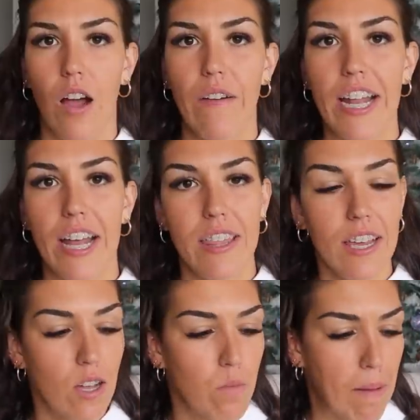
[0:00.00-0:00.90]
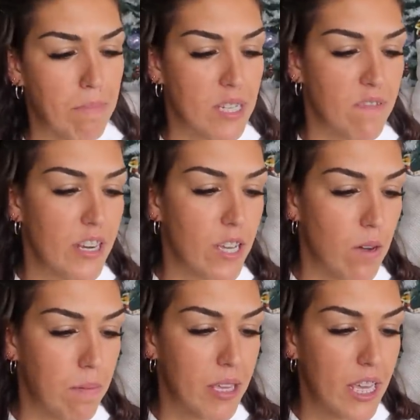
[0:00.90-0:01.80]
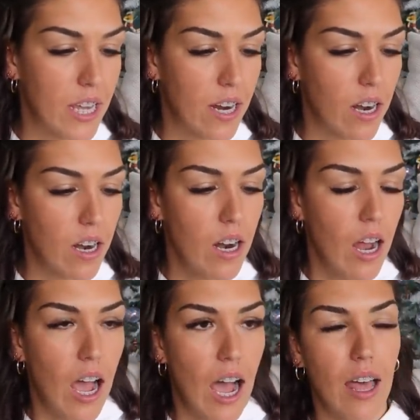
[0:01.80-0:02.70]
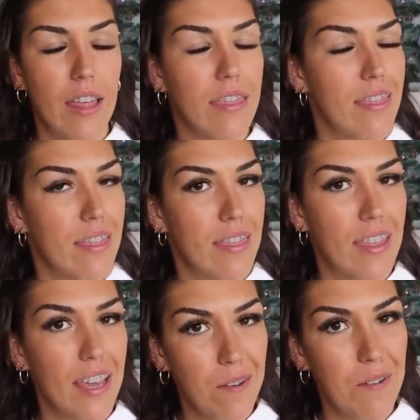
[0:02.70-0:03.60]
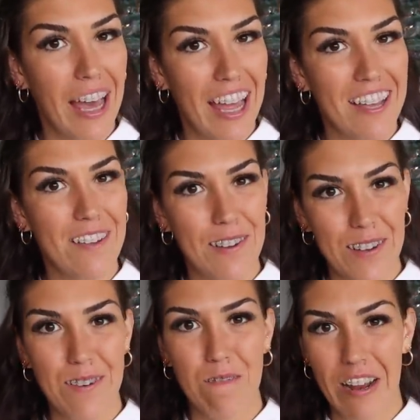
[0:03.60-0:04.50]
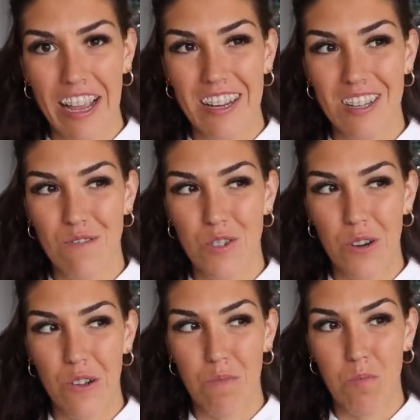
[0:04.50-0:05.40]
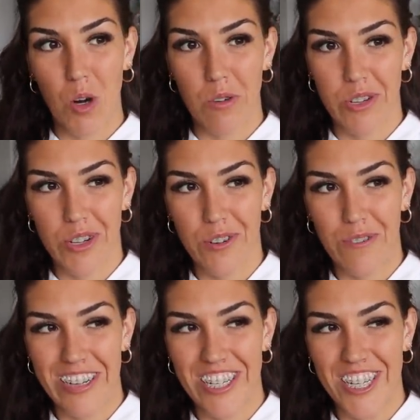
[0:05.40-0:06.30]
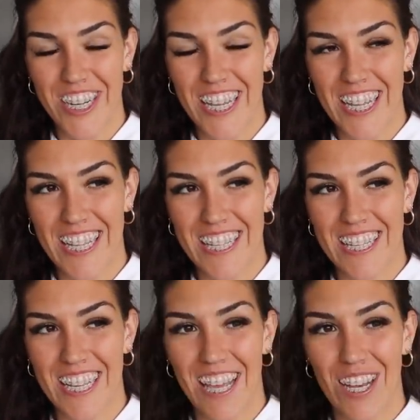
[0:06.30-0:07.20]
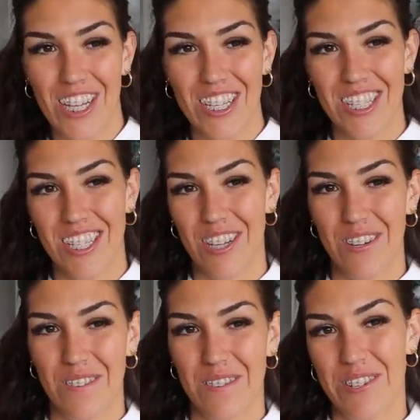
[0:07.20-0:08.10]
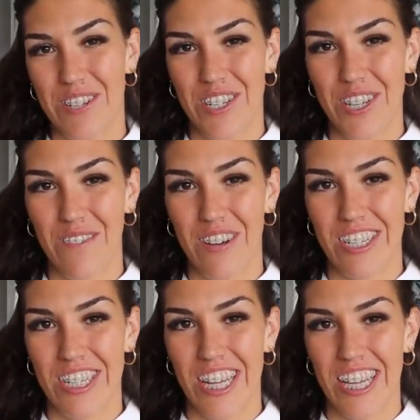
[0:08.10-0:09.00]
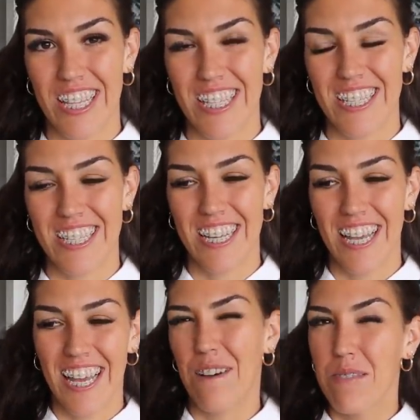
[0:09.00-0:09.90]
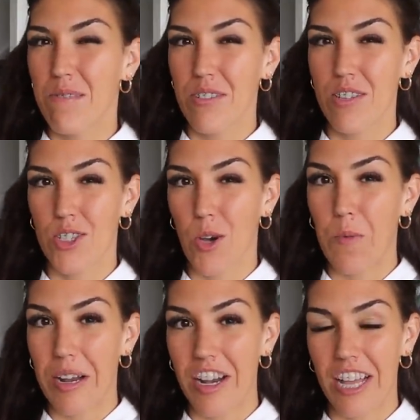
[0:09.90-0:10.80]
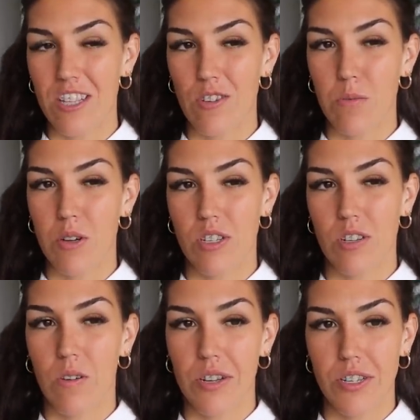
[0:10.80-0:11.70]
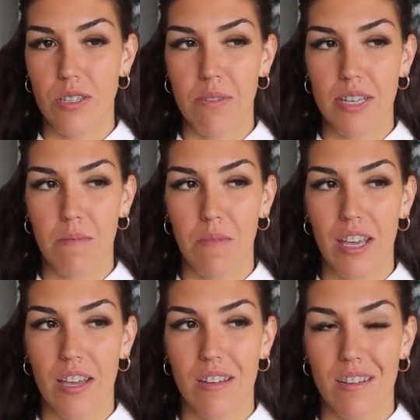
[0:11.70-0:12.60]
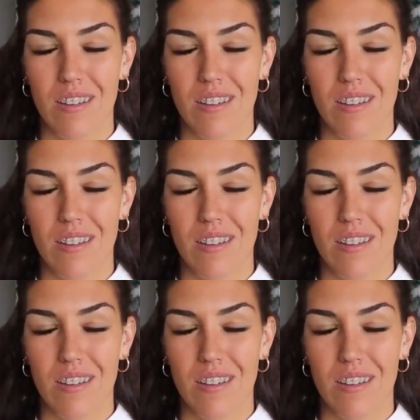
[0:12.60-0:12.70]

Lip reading: All right, I think I'll wrap this video up here. I think we had a good range of sort of personal questions and also nutrition questions. I always feel so weird answering personal questions because I'm like,